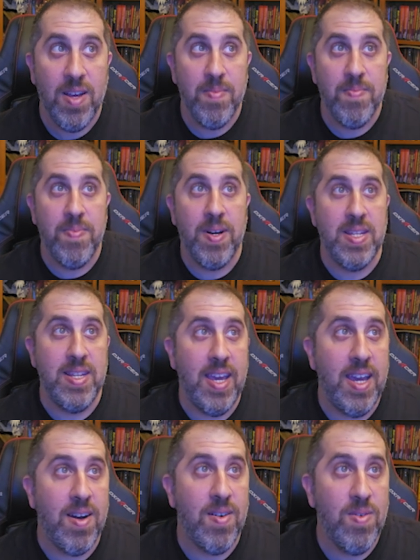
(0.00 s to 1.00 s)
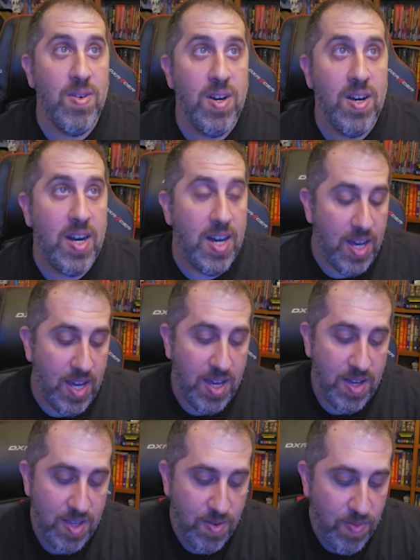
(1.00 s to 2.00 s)
But now
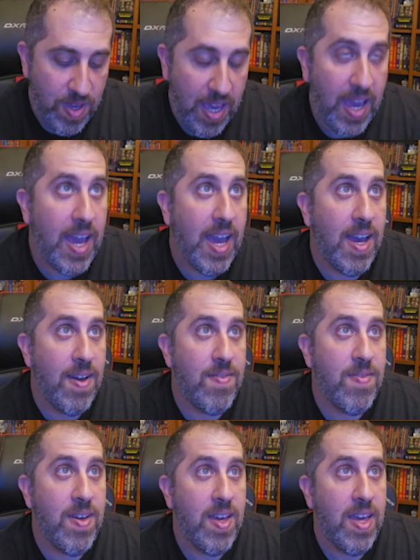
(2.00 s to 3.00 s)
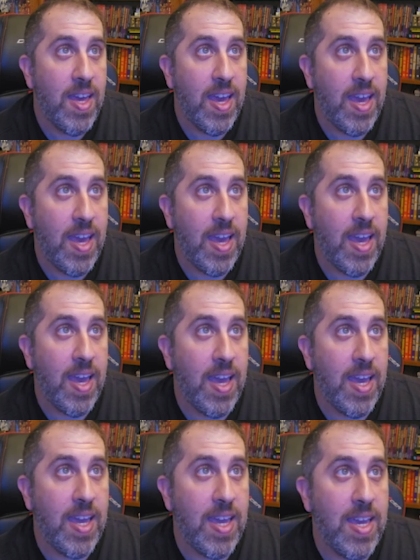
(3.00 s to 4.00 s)
we have
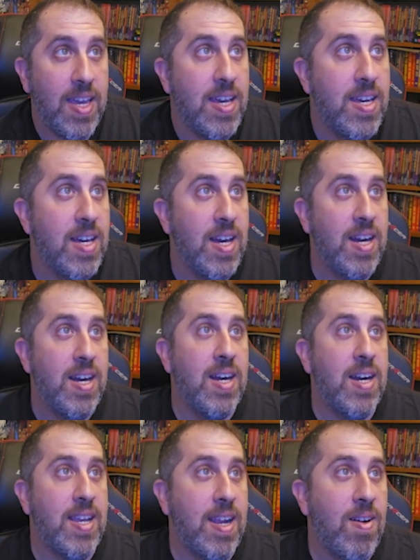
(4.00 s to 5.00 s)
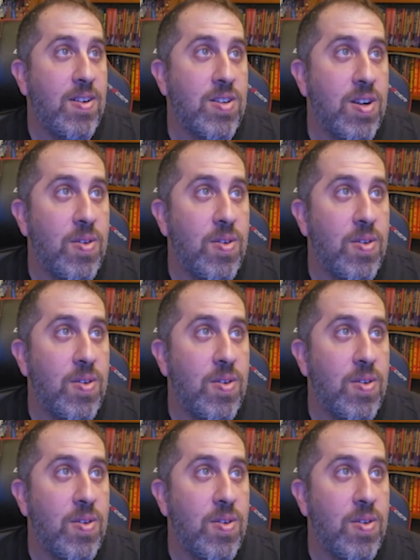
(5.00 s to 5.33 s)
a character.